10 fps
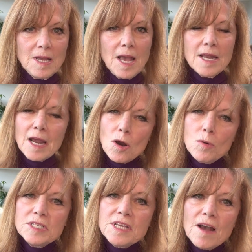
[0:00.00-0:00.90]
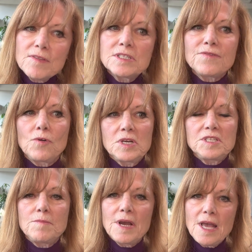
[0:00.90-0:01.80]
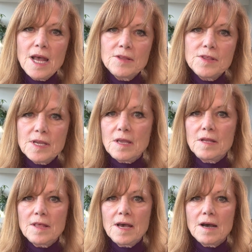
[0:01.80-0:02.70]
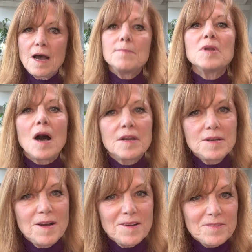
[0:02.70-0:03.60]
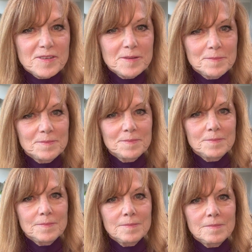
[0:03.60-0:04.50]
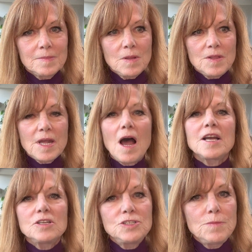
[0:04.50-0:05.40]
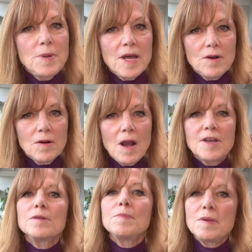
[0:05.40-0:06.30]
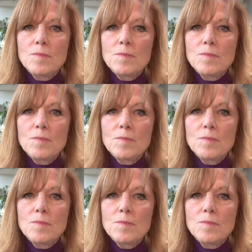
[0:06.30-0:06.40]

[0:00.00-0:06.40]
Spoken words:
And I always have this voice in my head thinking that I'm not enough, that I could do better, I could be